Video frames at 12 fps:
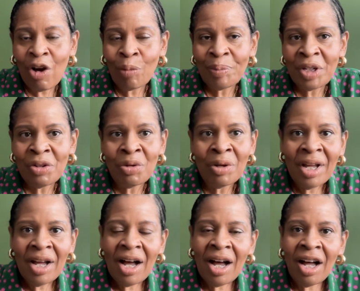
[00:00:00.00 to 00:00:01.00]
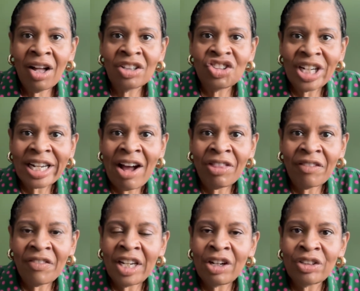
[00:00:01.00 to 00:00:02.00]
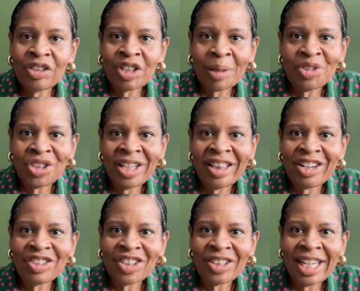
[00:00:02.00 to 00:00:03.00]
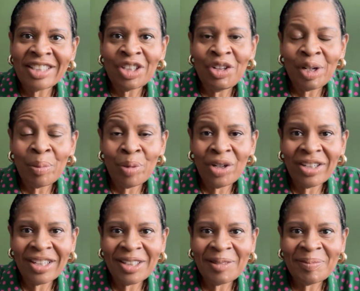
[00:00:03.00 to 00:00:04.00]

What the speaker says: help you, check out the video description and there's a link so you can book.